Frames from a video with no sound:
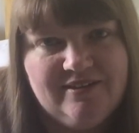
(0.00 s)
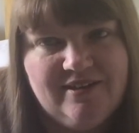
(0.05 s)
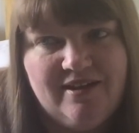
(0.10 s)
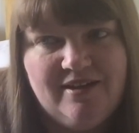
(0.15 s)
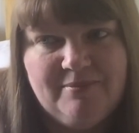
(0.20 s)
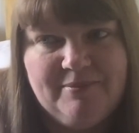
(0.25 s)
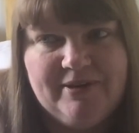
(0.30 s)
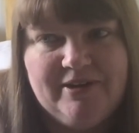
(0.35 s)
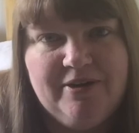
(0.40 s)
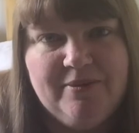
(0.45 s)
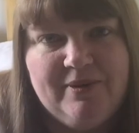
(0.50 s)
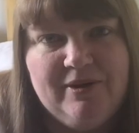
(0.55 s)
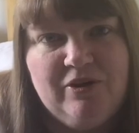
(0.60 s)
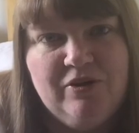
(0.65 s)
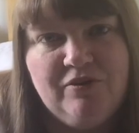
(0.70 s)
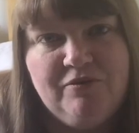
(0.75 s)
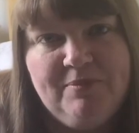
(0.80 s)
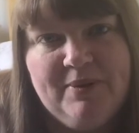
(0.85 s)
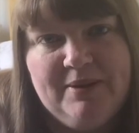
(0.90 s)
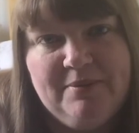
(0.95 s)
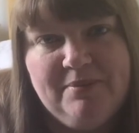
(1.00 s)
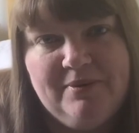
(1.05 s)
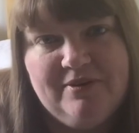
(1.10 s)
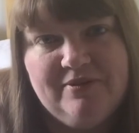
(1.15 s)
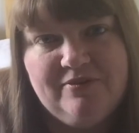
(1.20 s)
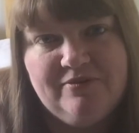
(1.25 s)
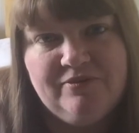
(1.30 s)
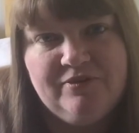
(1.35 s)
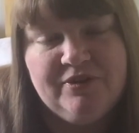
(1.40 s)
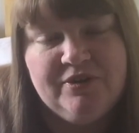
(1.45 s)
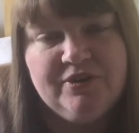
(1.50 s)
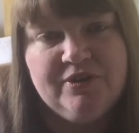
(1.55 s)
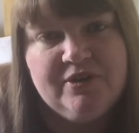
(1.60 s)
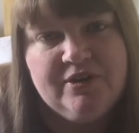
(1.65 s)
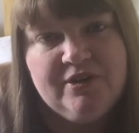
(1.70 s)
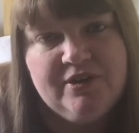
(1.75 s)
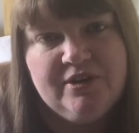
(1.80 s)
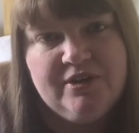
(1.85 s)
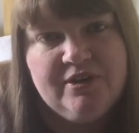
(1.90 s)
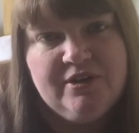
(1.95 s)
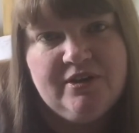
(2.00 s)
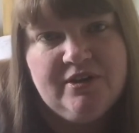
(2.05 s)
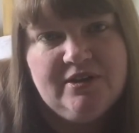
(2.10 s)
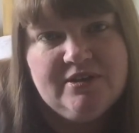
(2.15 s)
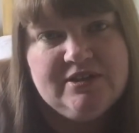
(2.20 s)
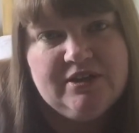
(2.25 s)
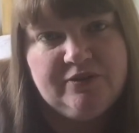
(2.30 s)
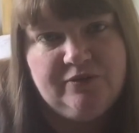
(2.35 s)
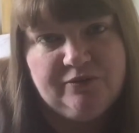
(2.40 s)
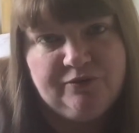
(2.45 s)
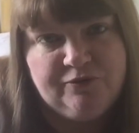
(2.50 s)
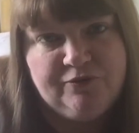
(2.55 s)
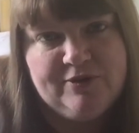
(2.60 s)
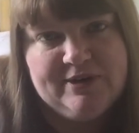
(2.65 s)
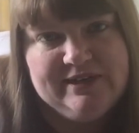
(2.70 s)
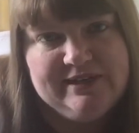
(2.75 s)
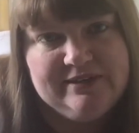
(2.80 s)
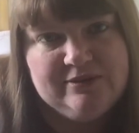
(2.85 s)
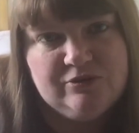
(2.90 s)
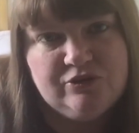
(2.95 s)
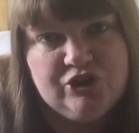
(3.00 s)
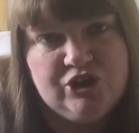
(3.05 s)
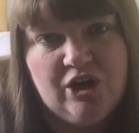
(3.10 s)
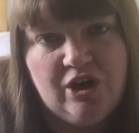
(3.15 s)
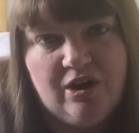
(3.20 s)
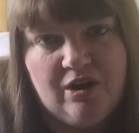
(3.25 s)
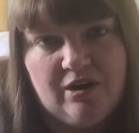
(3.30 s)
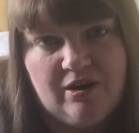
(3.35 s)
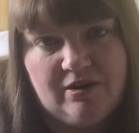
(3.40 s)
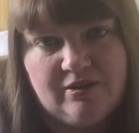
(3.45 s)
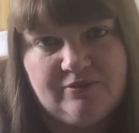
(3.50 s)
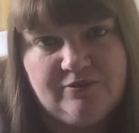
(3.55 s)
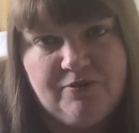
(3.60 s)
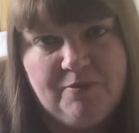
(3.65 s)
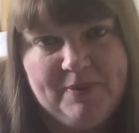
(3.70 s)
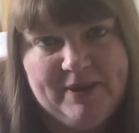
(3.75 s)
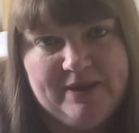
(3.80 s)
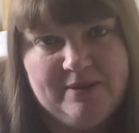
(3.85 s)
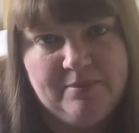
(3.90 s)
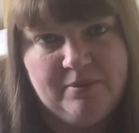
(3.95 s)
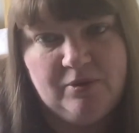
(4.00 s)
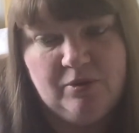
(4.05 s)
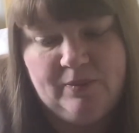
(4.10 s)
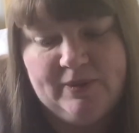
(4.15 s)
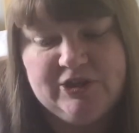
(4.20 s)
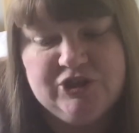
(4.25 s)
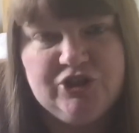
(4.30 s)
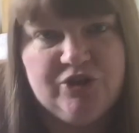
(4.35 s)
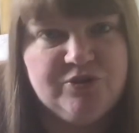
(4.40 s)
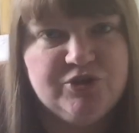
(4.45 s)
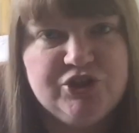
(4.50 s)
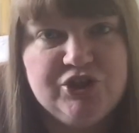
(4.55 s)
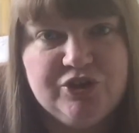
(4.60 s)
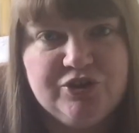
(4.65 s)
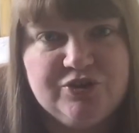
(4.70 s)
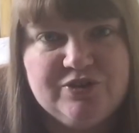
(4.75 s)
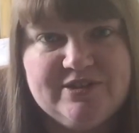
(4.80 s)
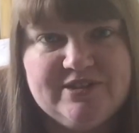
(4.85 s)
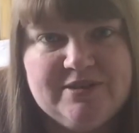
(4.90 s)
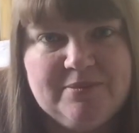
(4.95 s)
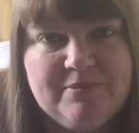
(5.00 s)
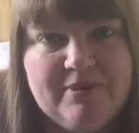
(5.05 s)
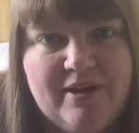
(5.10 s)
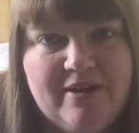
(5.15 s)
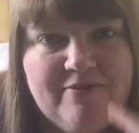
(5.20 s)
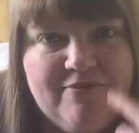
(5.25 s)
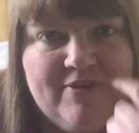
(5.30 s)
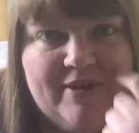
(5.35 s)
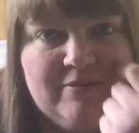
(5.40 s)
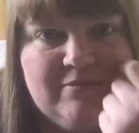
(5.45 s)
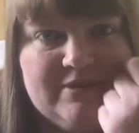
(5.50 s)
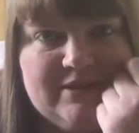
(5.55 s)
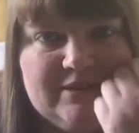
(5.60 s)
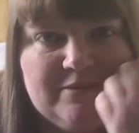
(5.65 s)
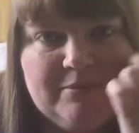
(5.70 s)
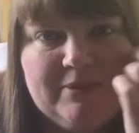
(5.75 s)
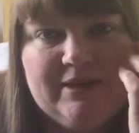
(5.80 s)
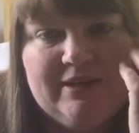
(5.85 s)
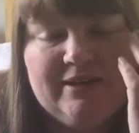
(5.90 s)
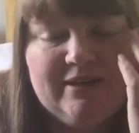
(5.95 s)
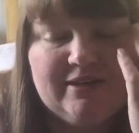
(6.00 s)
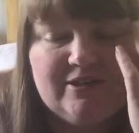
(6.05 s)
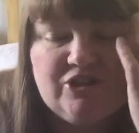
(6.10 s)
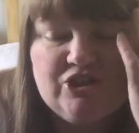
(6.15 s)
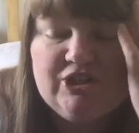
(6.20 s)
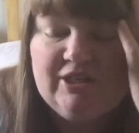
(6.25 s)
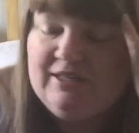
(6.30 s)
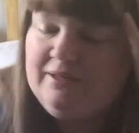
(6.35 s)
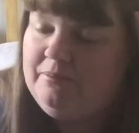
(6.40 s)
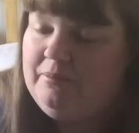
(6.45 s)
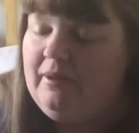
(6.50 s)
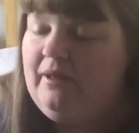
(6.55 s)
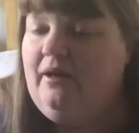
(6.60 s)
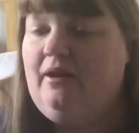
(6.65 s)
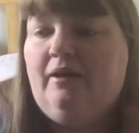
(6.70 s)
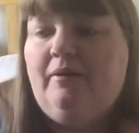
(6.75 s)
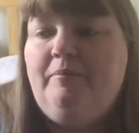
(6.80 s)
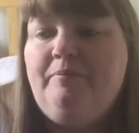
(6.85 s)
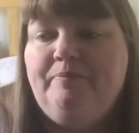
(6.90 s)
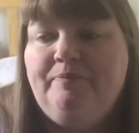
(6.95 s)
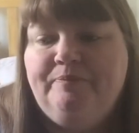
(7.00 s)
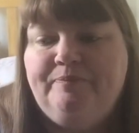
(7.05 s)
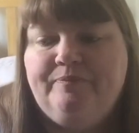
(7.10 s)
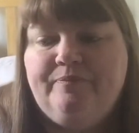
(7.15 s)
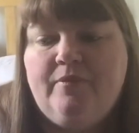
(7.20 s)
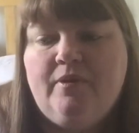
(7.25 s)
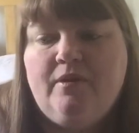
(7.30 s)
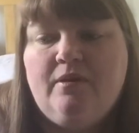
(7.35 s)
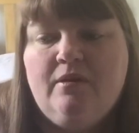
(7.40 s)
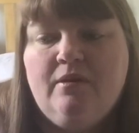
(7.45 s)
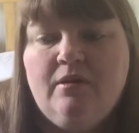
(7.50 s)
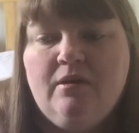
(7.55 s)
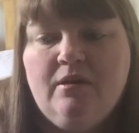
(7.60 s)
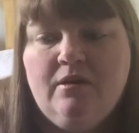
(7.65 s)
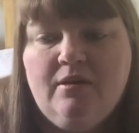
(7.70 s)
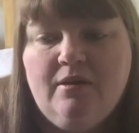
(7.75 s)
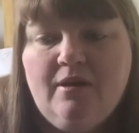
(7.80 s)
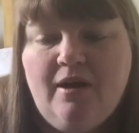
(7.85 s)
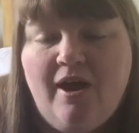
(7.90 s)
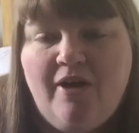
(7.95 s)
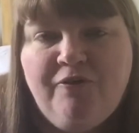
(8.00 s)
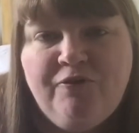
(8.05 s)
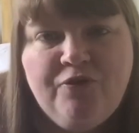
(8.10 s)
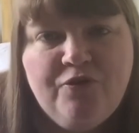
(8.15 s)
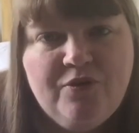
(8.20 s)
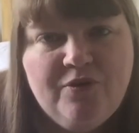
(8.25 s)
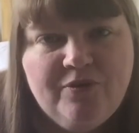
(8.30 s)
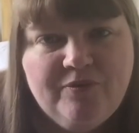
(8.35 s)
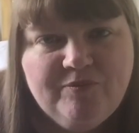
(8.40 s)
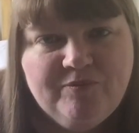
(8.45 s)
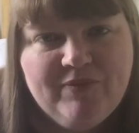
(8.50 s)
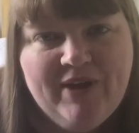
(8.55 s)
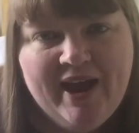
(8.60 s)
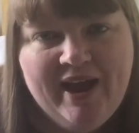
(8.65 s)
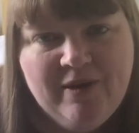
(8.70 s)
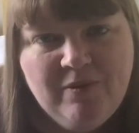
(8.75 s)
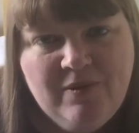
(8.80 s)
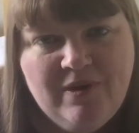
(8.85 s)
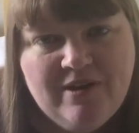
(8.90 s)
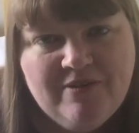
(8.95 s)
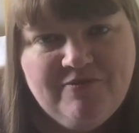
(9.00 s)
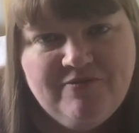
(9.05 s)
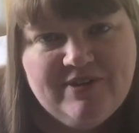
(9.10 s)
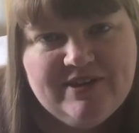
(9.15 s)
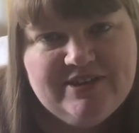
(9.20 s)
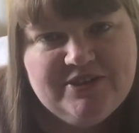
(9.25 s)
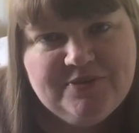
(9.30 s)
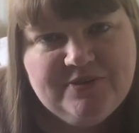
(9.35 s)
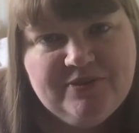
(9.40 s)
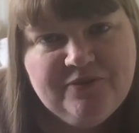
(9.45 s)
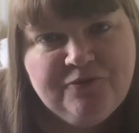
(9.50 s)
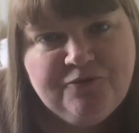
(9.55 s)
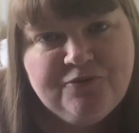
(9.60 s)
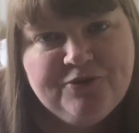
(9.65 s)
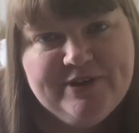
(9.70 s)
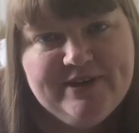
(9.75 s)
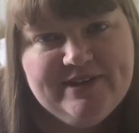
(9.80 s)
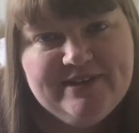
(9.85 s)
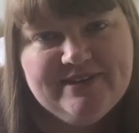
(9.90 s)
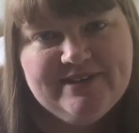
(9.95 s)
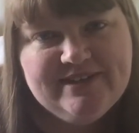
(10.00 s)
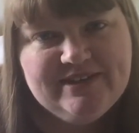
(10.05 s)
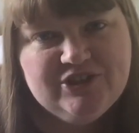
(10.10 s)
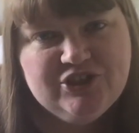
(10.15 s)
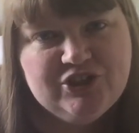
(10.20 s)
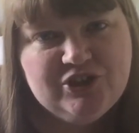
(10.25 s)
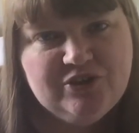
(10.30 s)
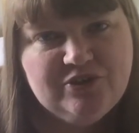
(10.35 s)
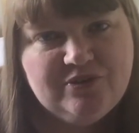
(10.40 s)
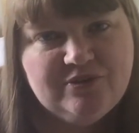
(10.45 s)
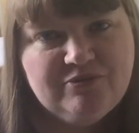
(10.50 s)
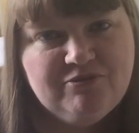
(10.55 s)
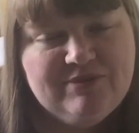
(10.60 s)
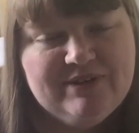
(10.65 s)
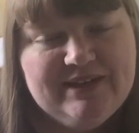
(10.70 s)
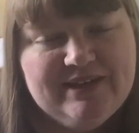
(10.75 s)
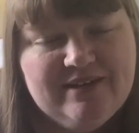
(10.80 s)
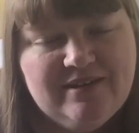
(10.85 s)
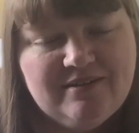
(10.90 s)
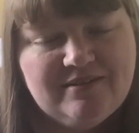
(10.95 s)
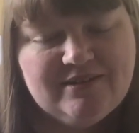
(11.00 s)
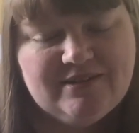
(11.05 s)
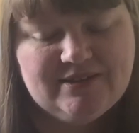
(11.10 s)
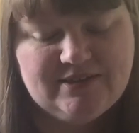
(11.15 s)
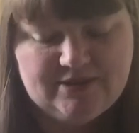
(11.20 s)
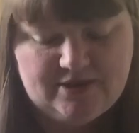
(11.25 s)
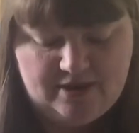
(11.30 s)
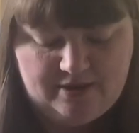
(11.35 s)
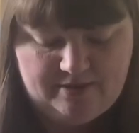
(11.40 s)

I know a lot of people have done a free little chart for people, which I'll show you some that I found in a minute actually, but I thought, how lovely doing a free stitch along, really kind.